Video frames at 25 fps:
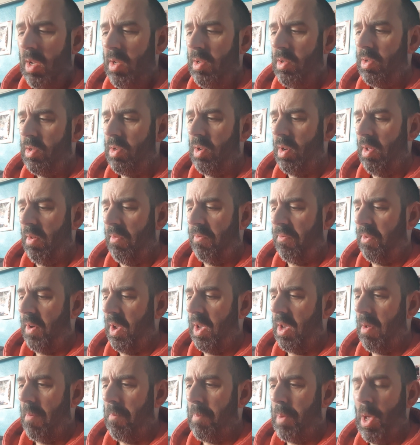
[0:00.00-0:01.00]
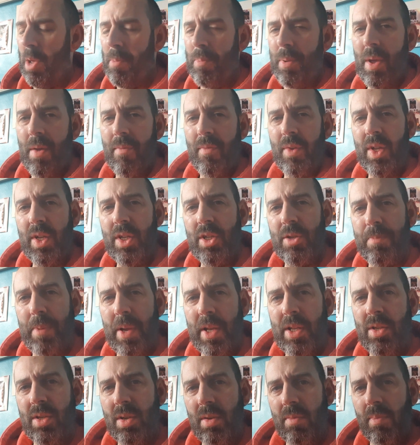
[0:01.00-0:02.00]
Sonic 3 can be a bit of an
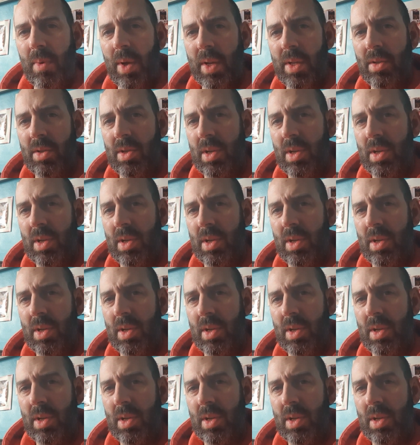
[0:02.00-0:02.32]
expensive one.